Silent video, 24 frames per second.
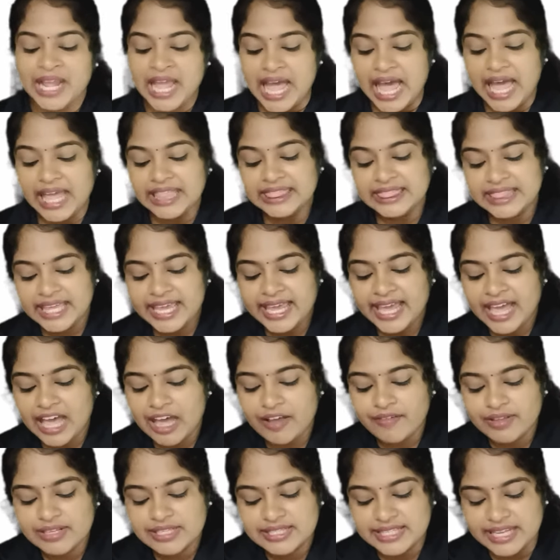and they
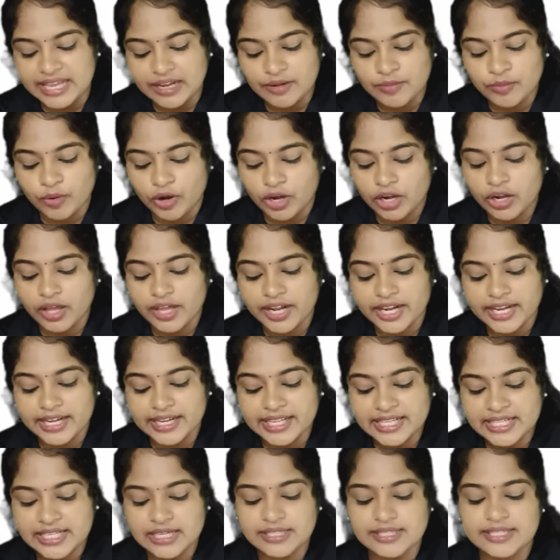have a cell wall or a
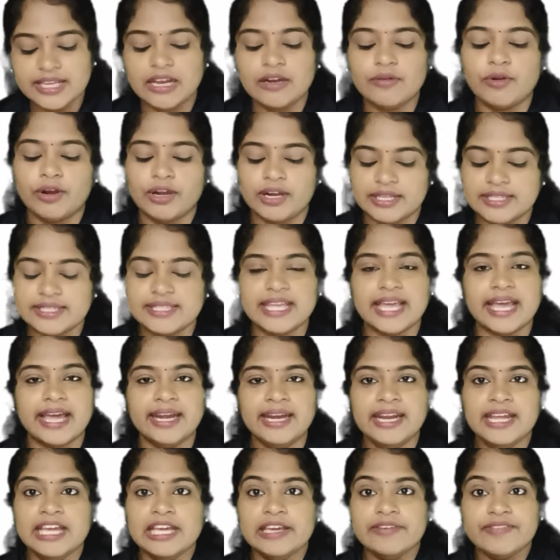rigid cell wall is there,
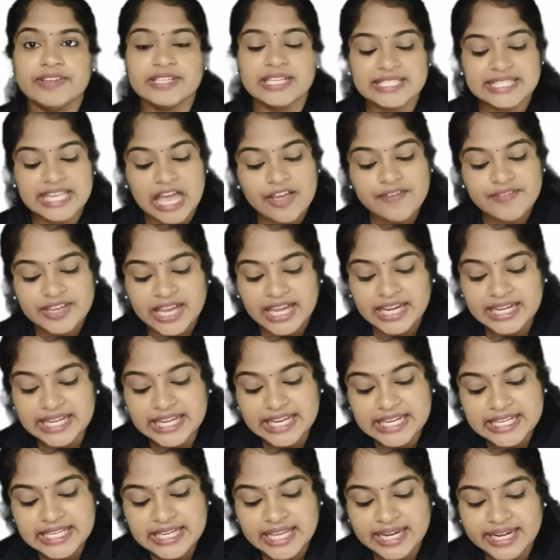which is having an
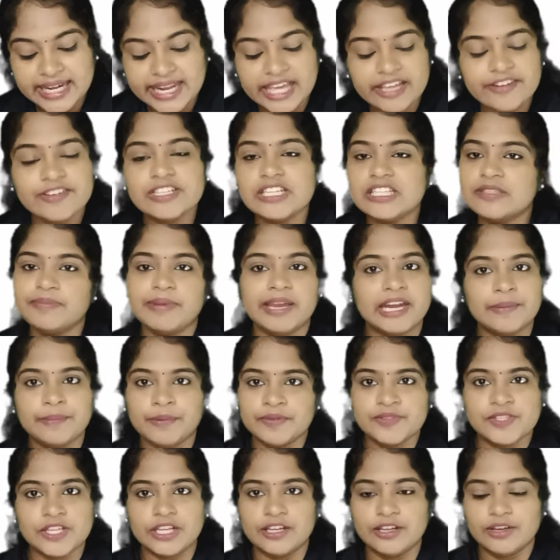inner layer which is made up
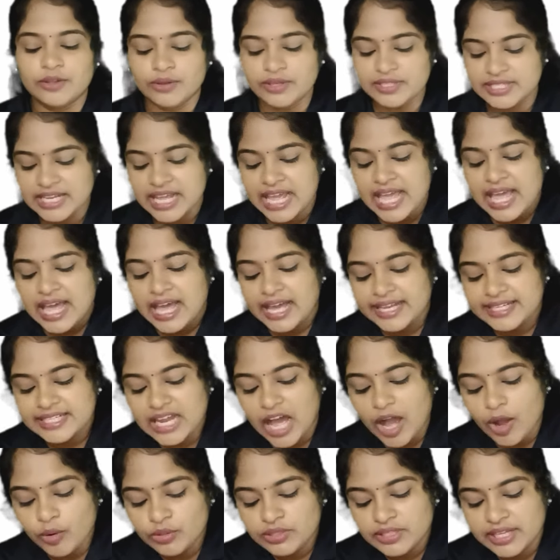of cellulose and
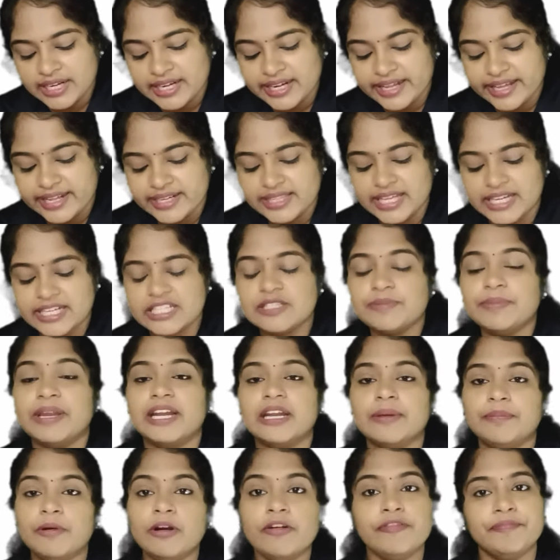outer layer that is made
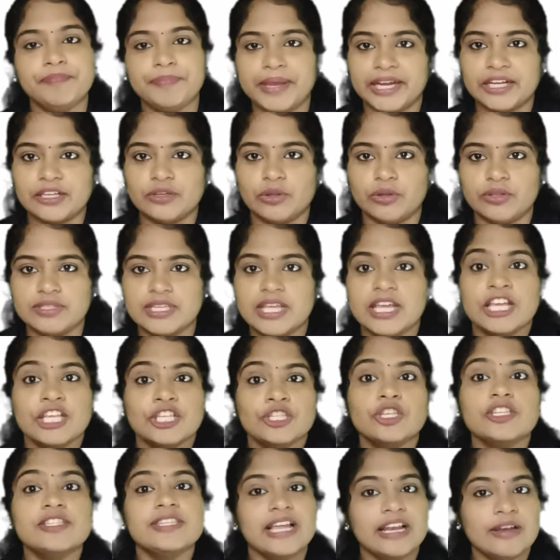up of pectose.
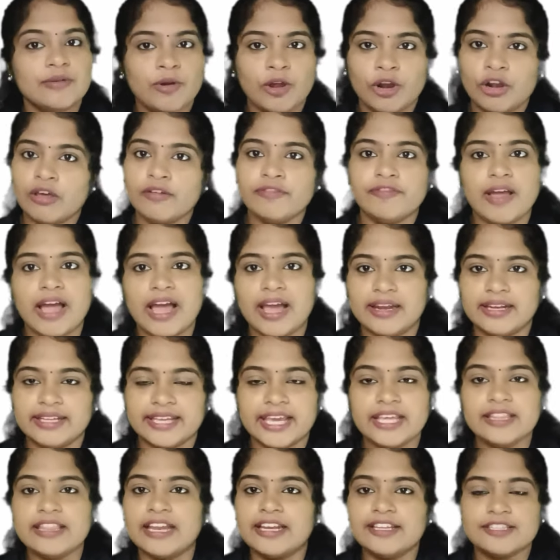So cell wall of
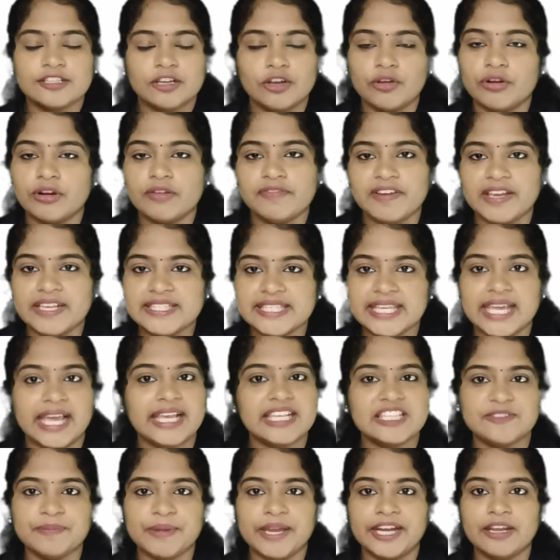algae, that is Chlorophyceae,
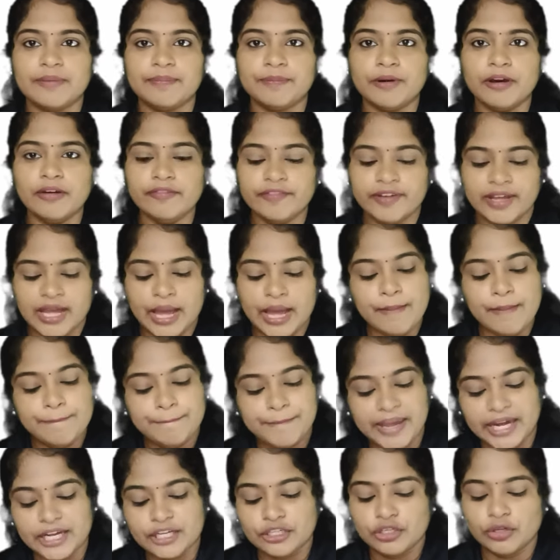is made up of
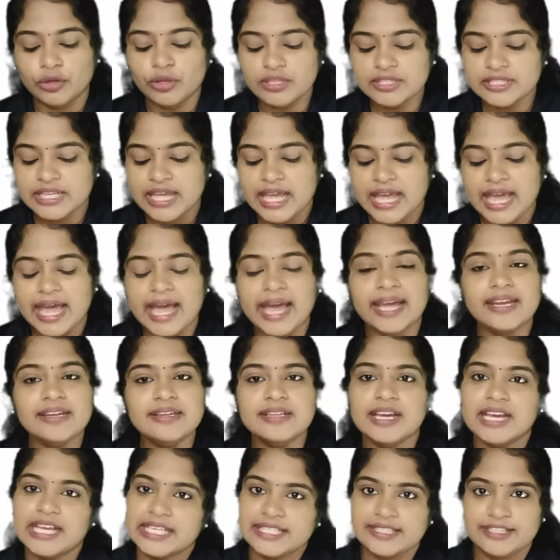pectose and
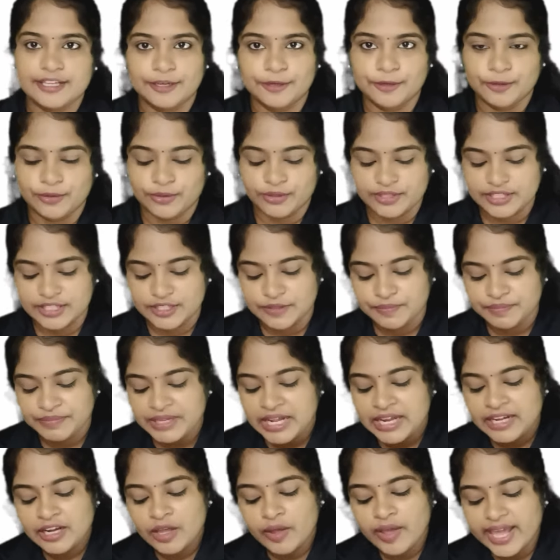cellulose.
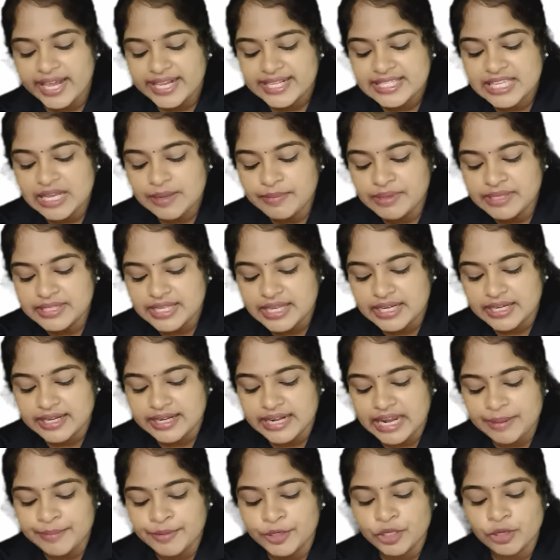Now examples are
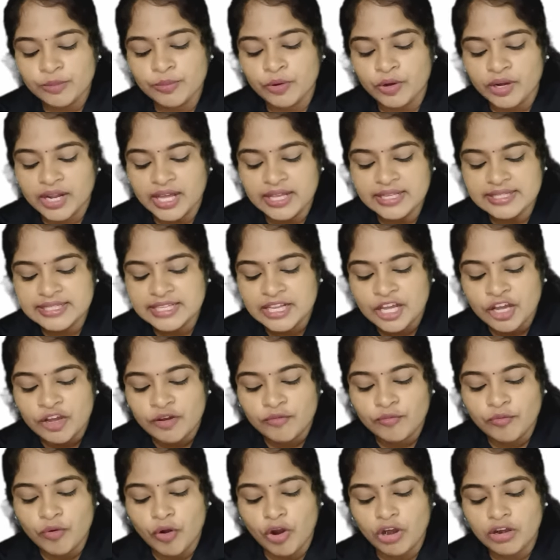Chlamydomonas,
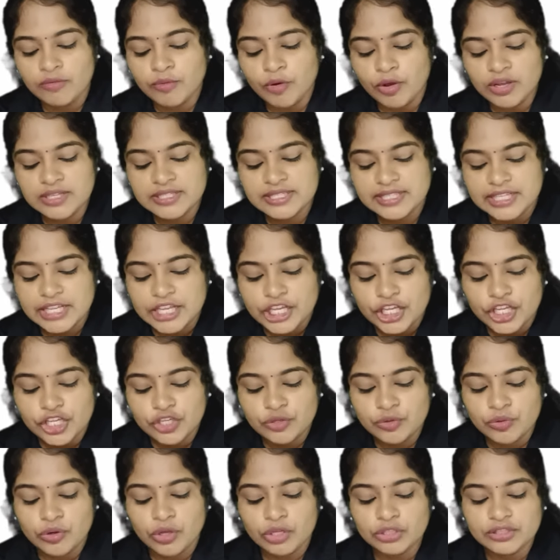Volvox,
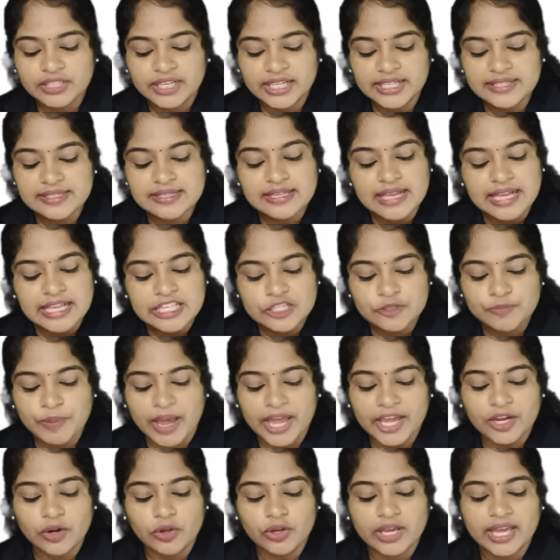Eulothrix,
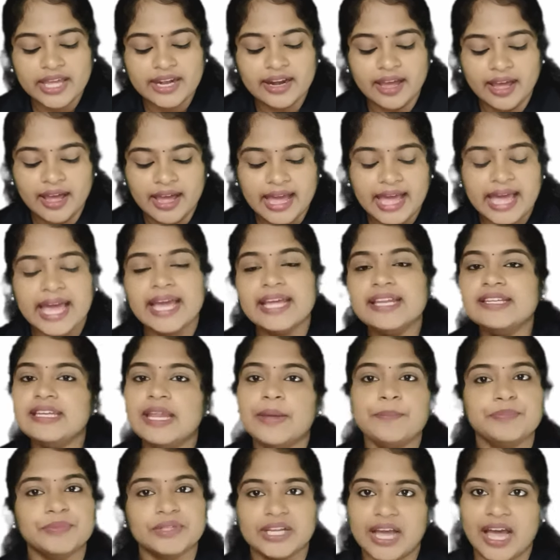Spirogera and
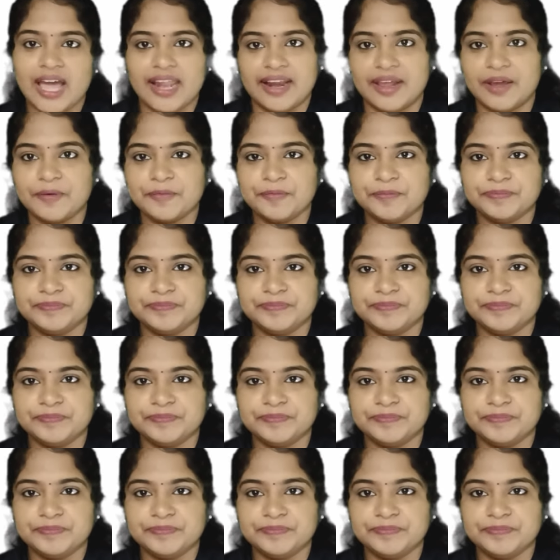Cara.